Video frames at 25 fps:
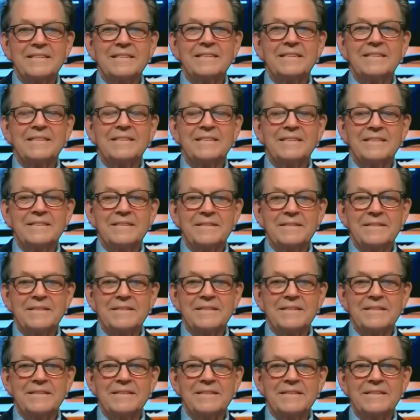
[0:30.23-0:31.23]

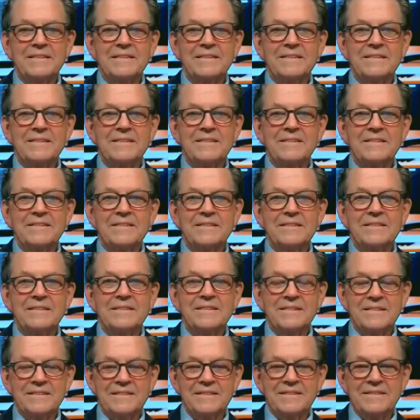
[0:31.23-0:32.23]

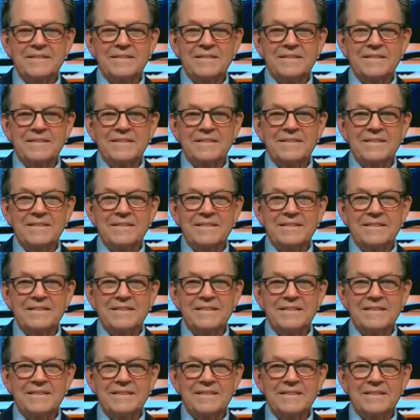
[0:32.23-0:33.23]

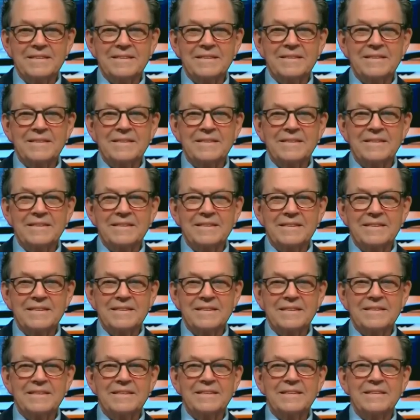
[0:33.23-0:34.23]

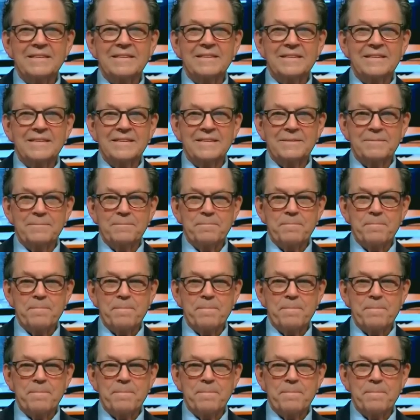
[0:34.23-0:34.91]
(silent)